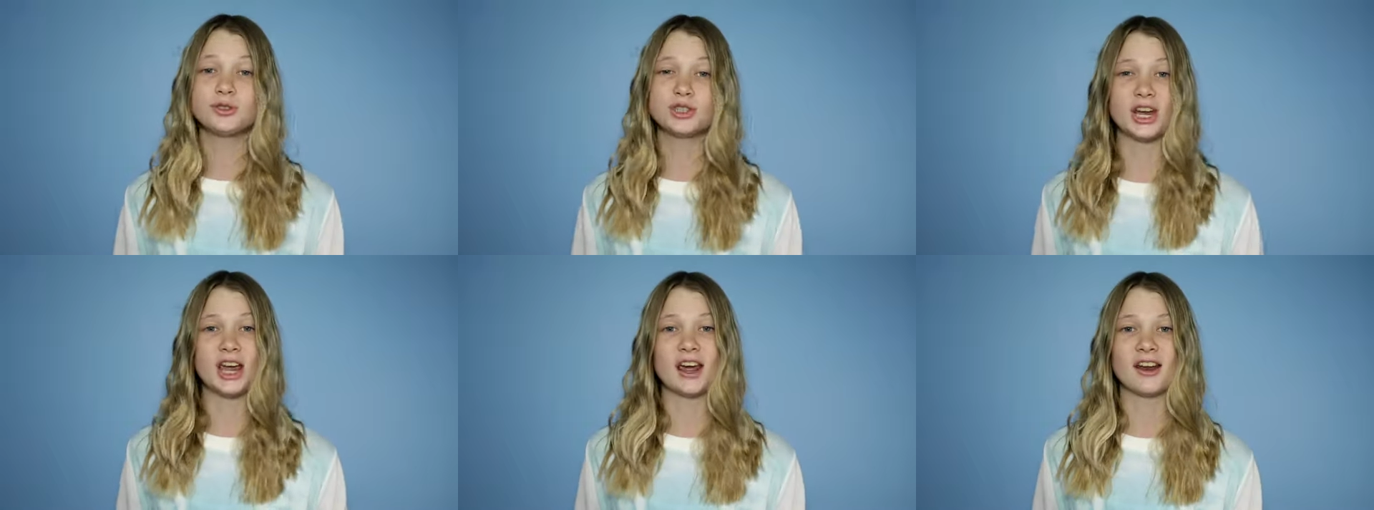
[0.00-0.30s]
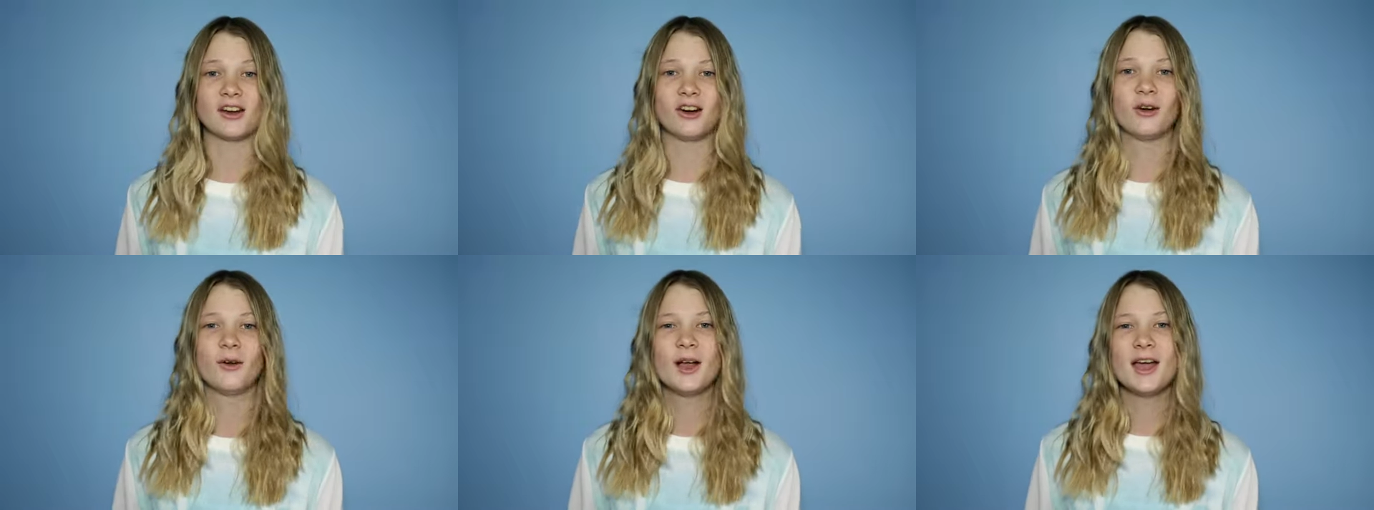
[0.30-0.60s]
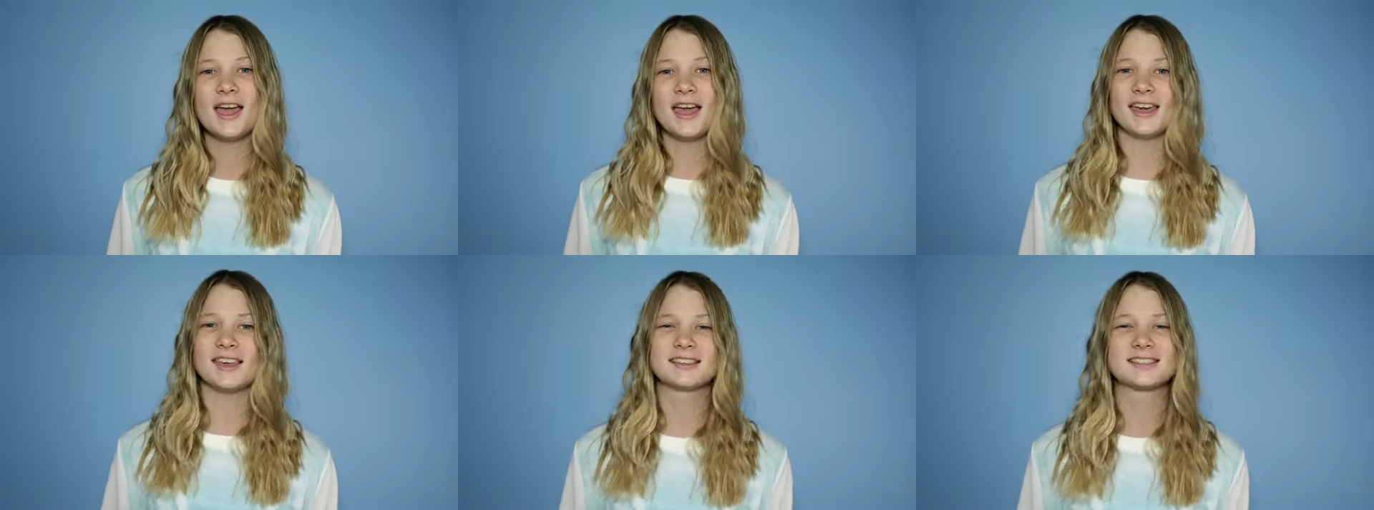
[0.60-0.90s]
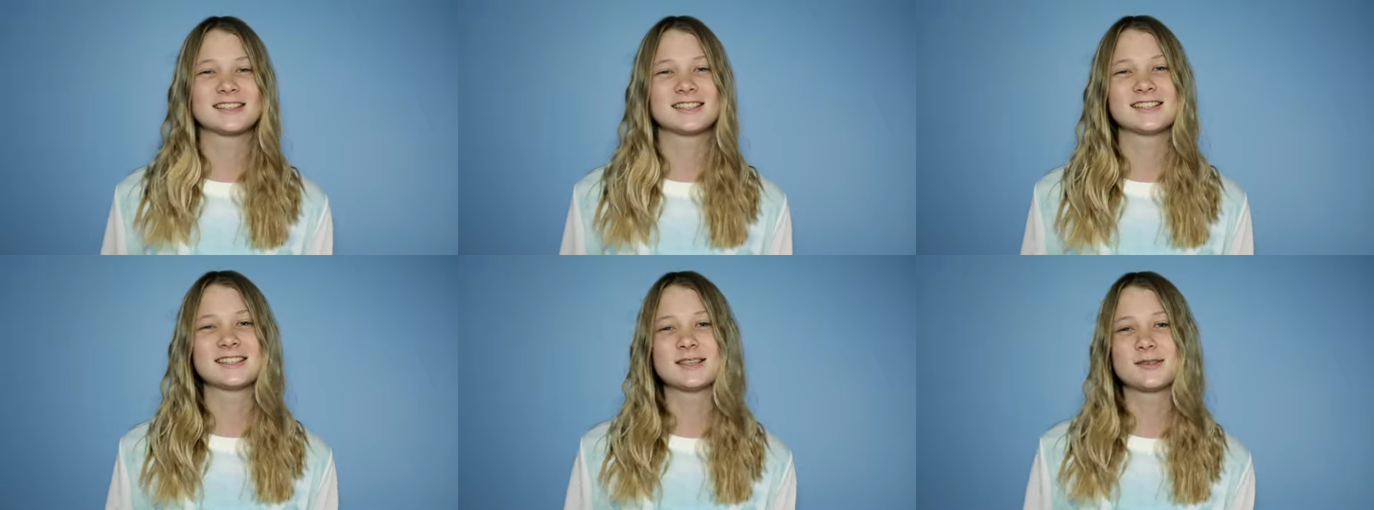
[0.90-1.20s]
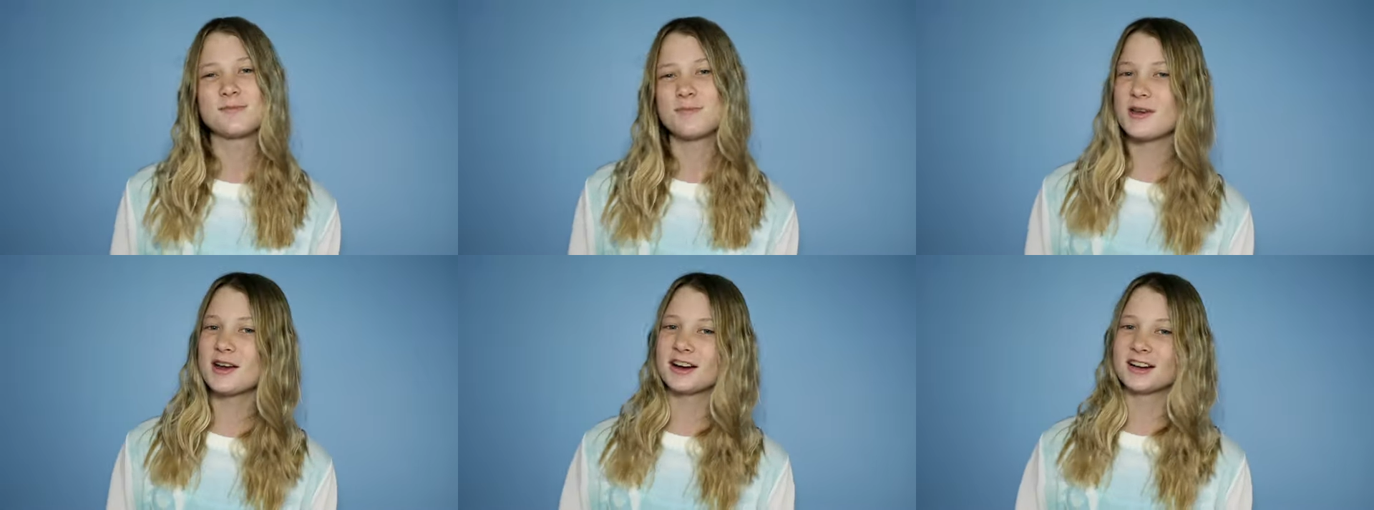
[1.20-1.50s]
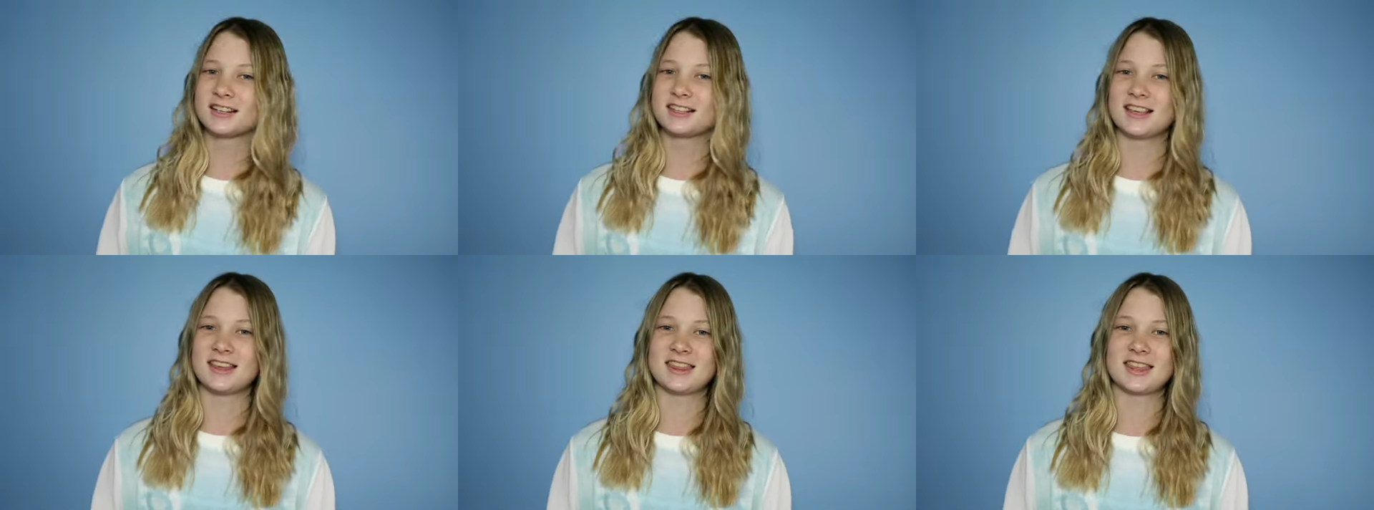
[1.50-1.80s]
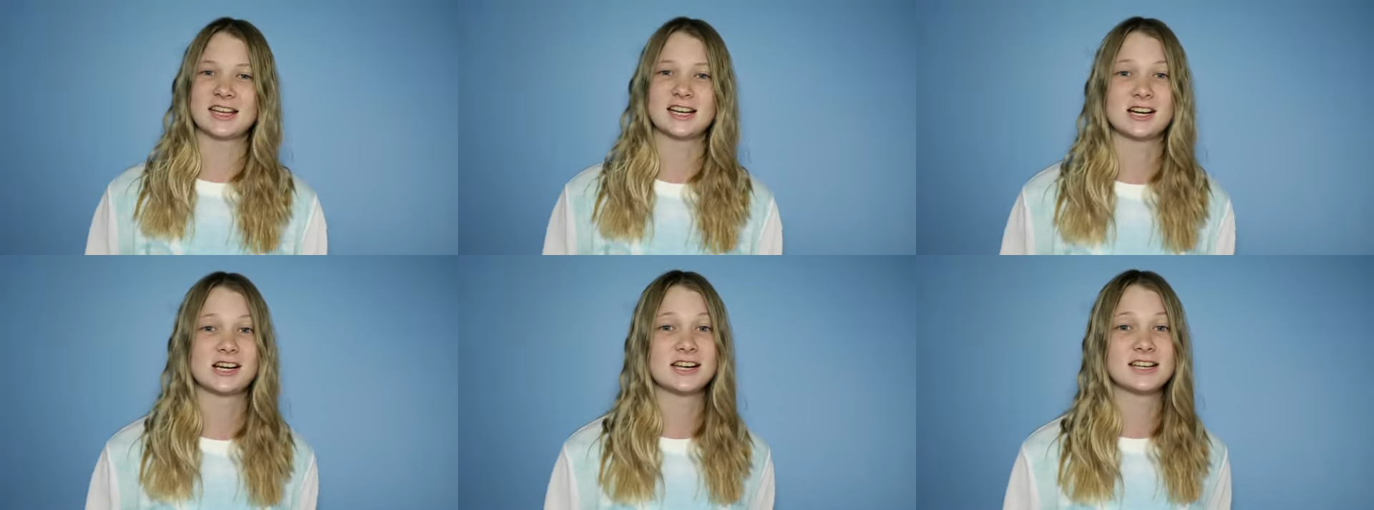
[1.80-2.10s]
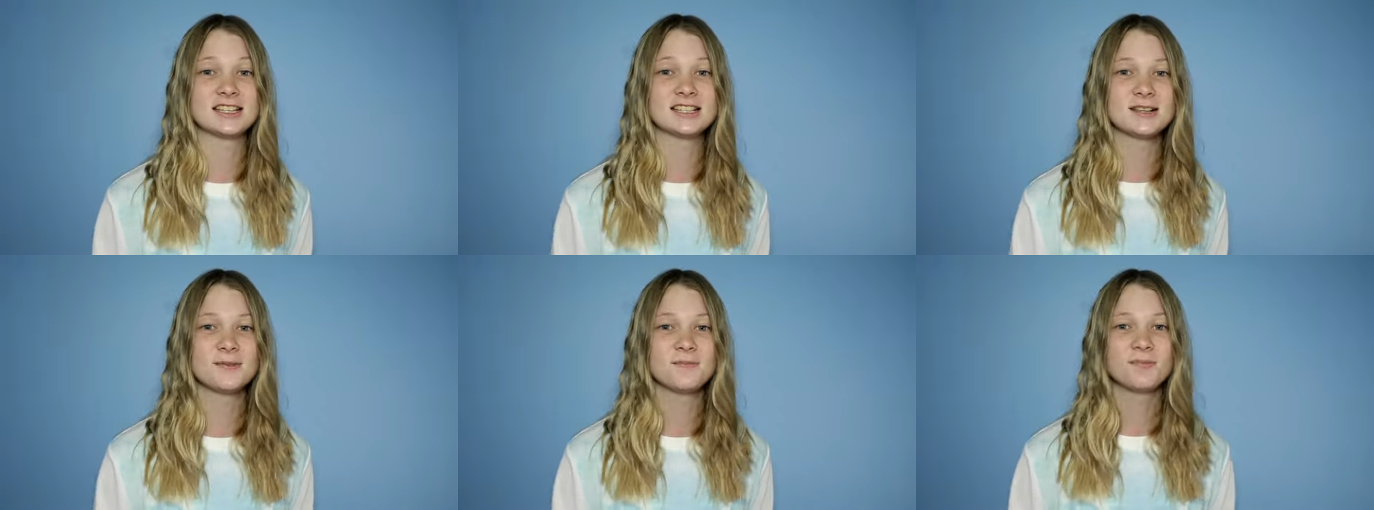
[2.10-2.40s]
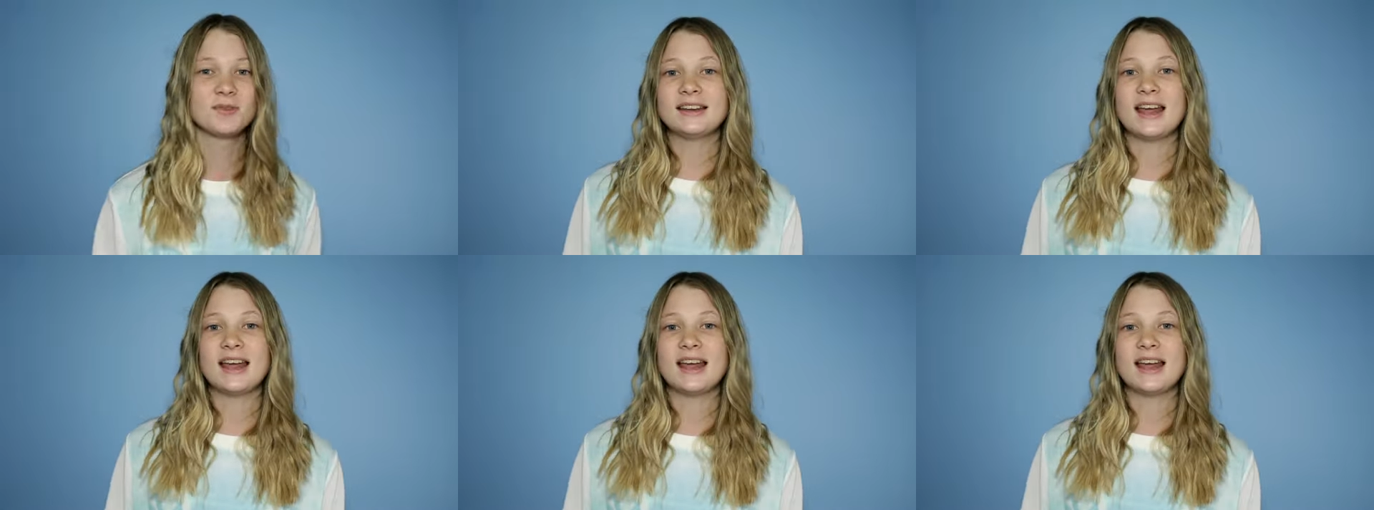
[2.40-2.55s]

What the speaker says: channel, is conspiracy theories.